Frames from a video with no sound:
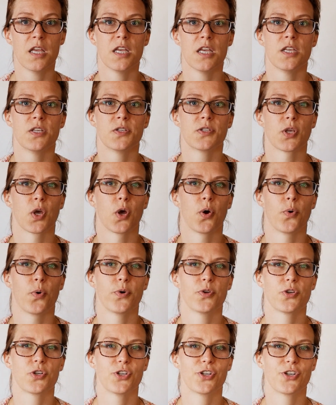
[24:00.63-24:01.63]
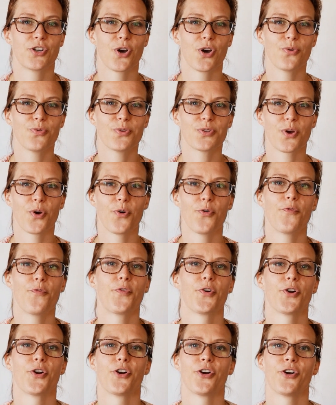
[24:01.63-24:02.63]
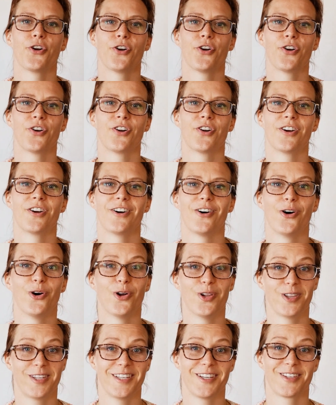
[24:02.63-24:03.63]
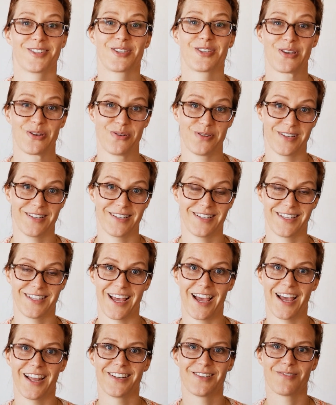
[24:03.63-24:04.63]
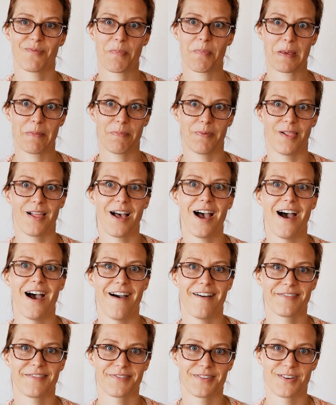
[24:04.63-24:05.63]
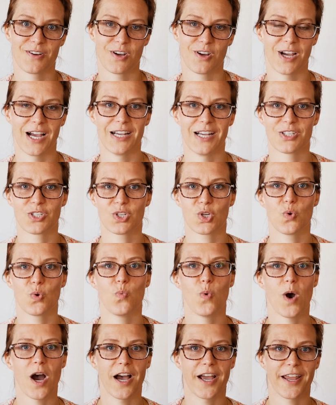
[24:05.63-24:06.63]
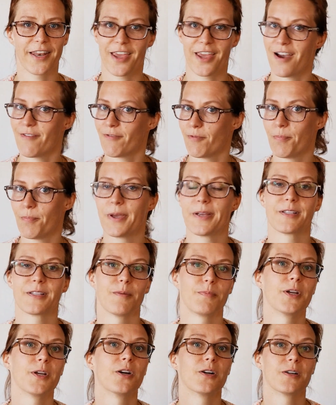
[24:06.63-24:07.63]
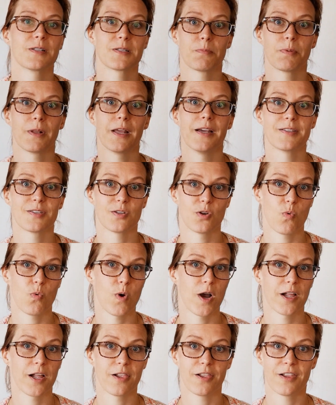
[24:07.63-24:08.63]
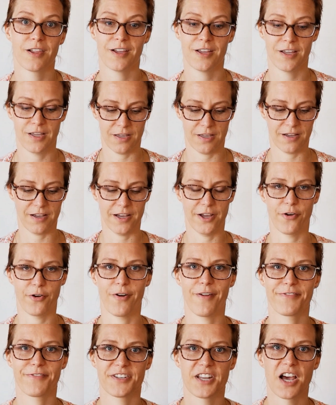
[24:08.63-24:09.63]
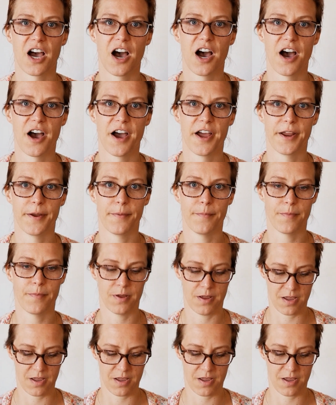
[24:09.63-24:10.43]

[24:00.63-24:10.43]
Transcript: So she goes over all the excuses that people have as to why they haven't picked up their art supplies in a while. I don't have time.